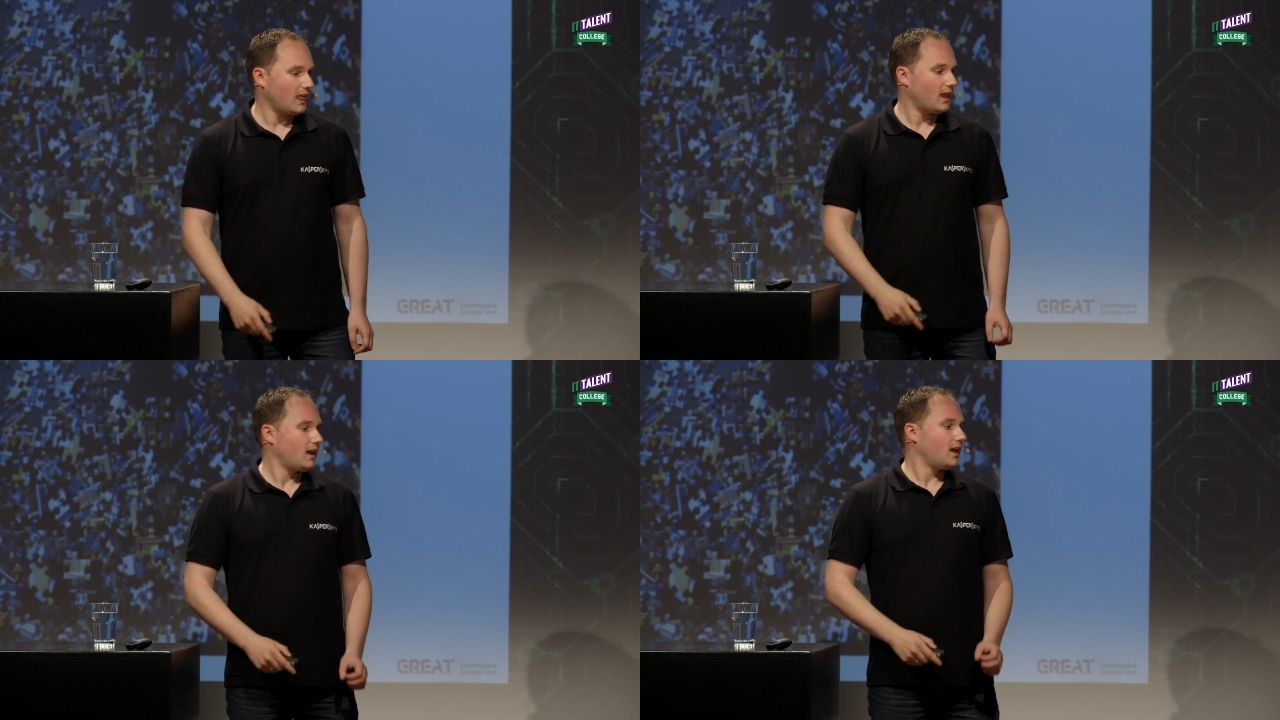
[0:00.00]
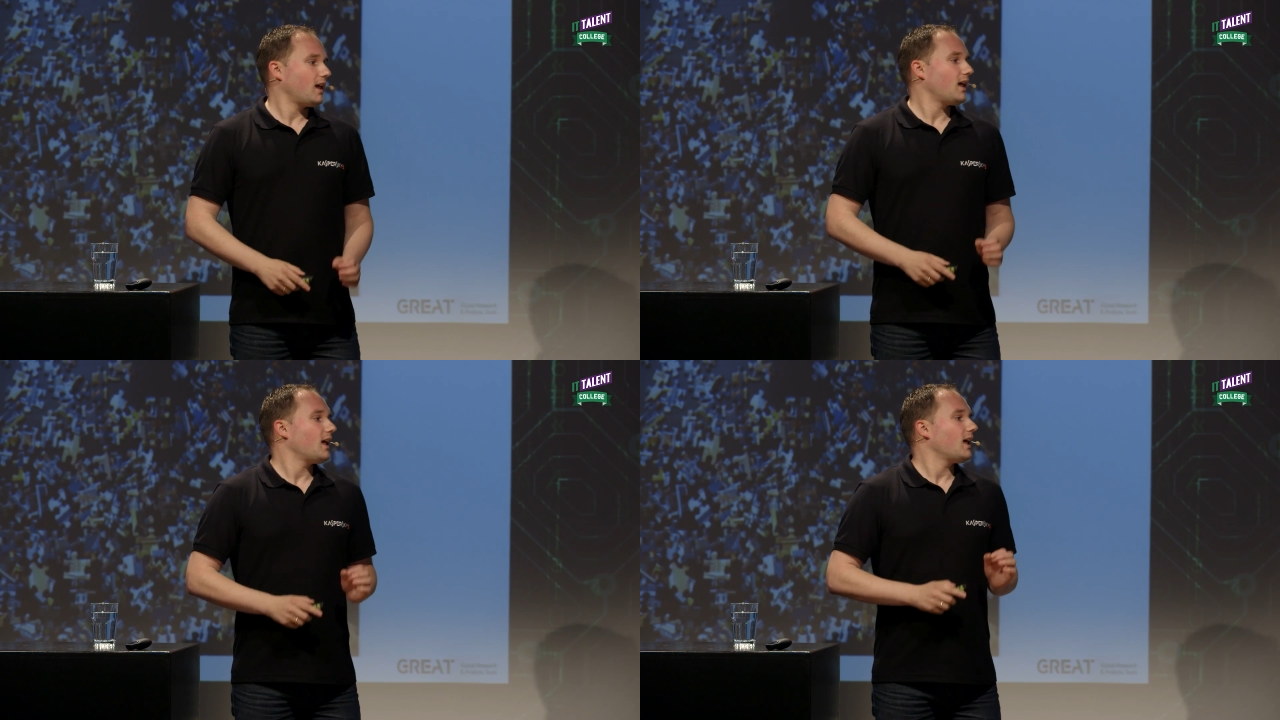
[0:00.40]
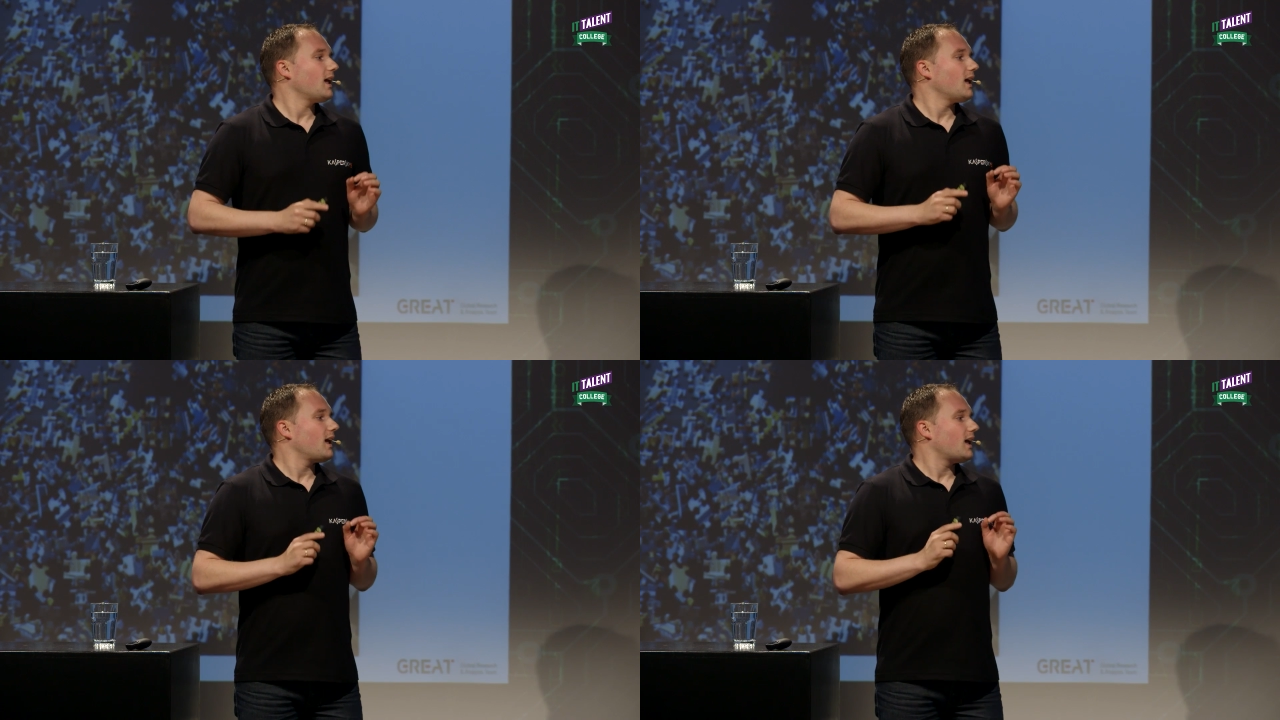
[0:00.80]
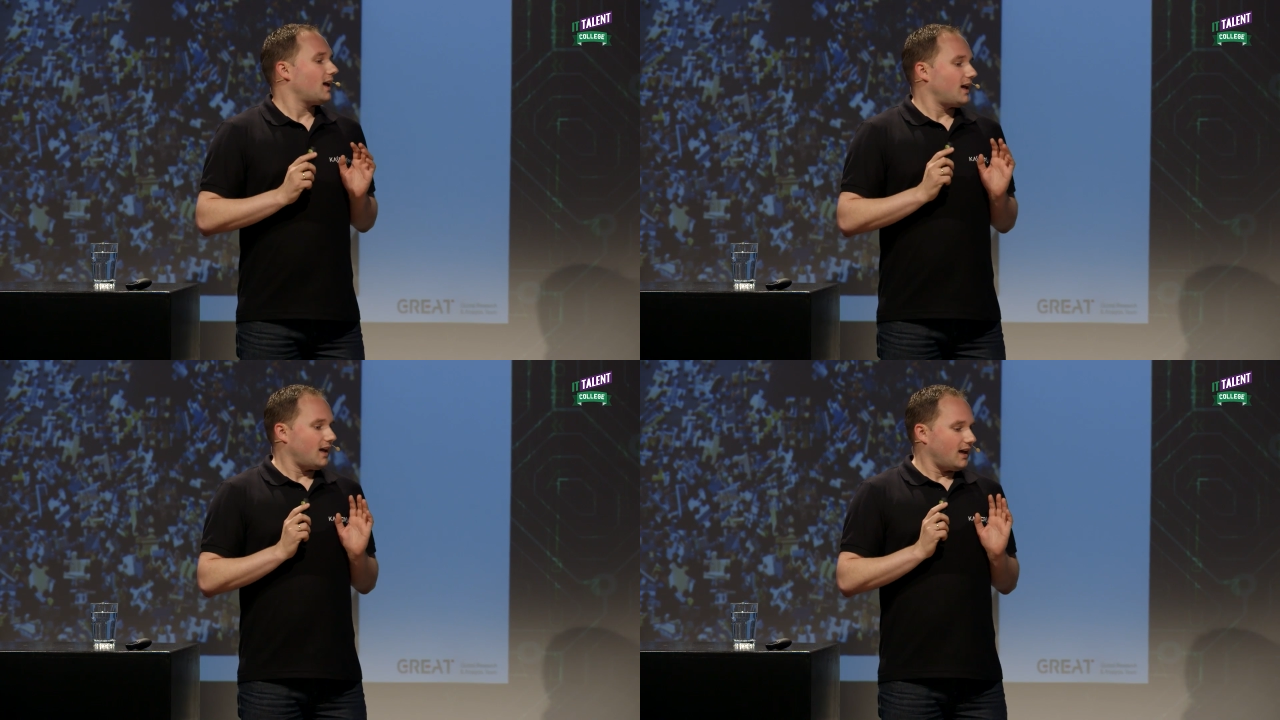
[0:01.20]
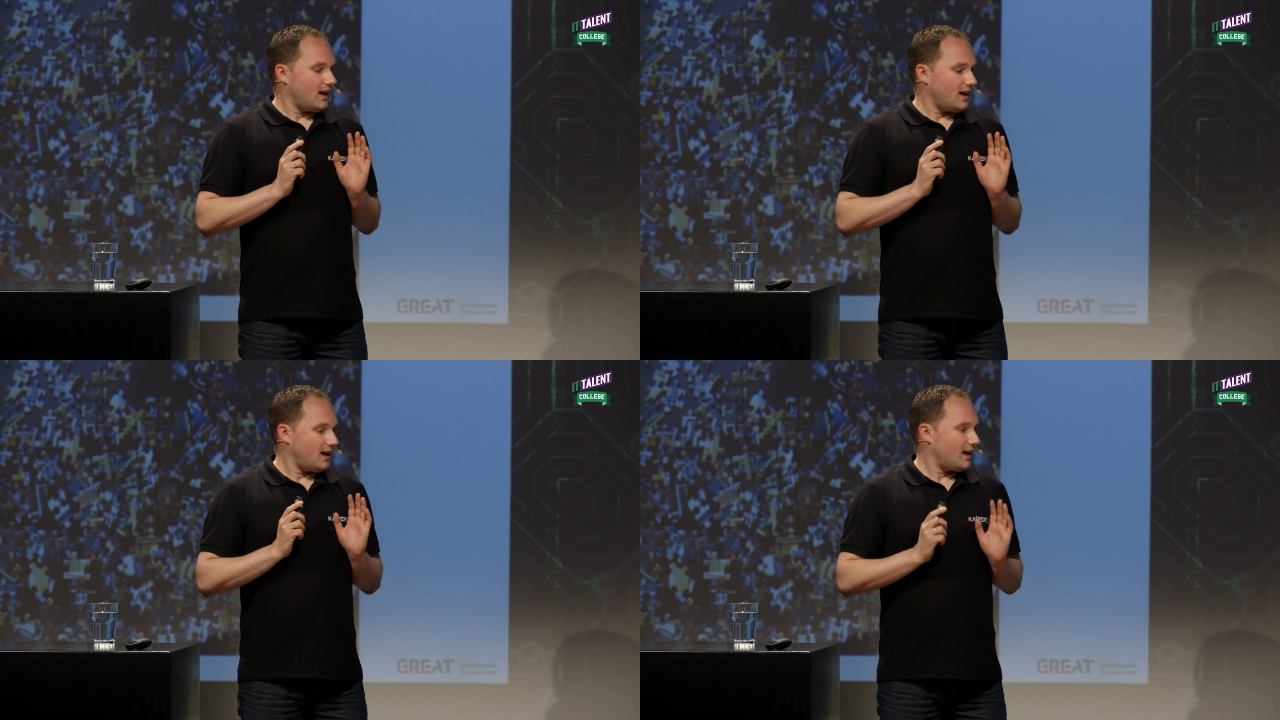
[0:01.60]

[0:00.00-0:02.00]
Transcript: No one is speaking in this clip.